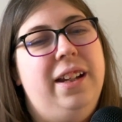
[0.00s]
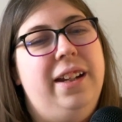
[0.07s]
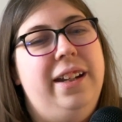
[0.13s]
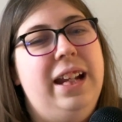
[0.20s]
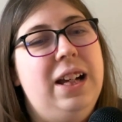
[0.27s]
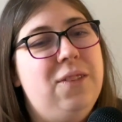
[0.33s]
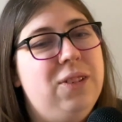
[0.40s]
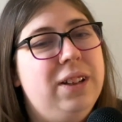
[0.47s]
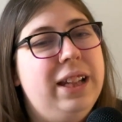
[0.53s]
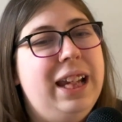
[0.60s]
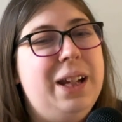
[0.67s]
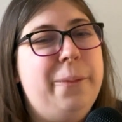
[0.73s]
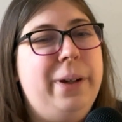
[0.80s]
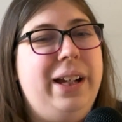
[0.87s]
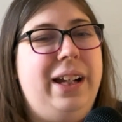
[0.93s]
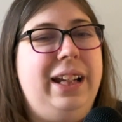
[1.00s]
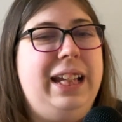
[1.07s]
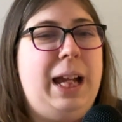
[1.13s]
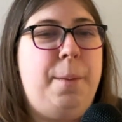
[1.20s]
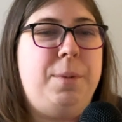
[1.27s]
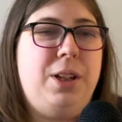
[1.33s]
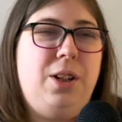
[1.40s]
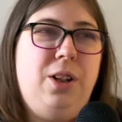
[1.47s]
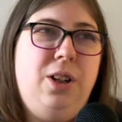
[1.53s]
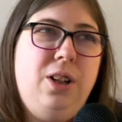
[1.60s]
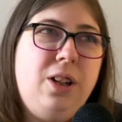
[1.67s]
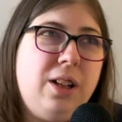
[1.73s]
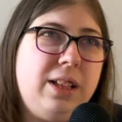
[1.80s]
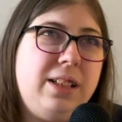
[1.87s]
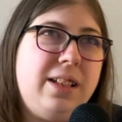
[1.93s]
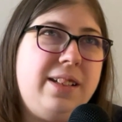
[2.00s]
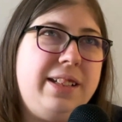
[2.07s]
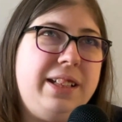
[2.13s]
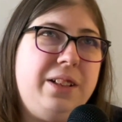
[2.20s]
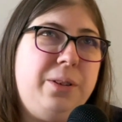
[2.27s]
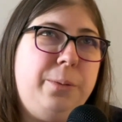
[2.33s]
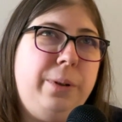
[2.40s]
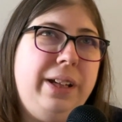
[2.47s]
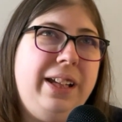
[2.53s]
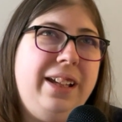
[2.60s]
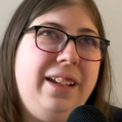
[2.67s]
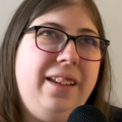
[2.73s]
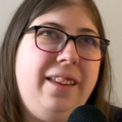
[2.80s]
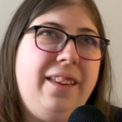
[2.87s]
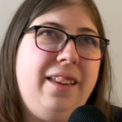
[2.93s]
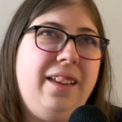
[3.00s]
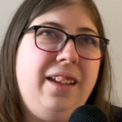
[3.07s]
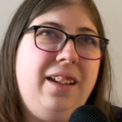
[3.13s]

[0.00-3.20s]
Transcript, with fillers: Neverland, we got Captain Hook to deal with.